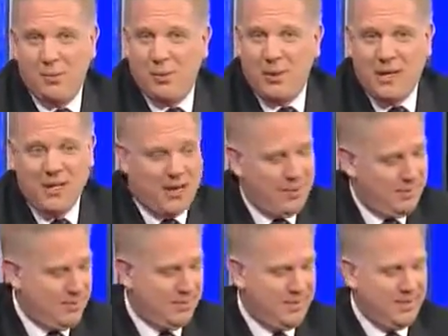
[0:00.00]
Read
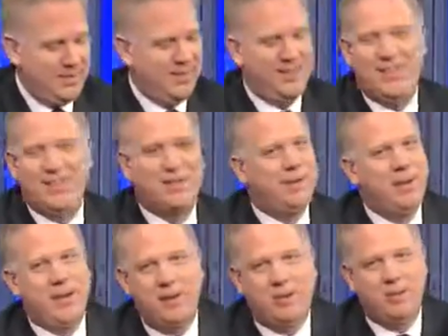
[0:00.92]
up. This will
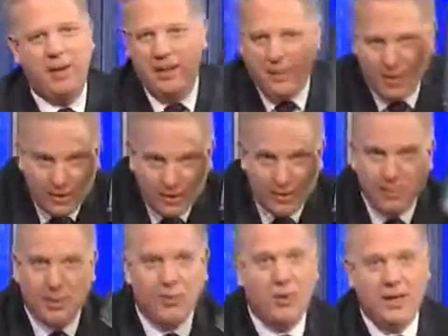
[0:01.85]
make your brain hurt,
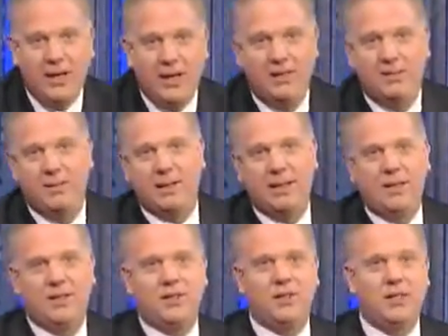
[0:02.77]
but read it,
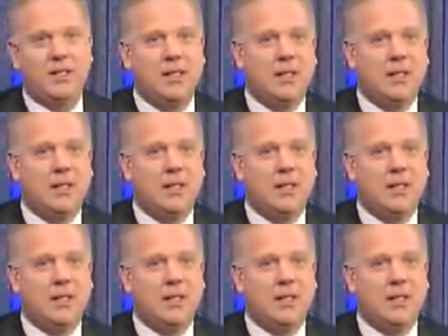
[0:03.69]
please.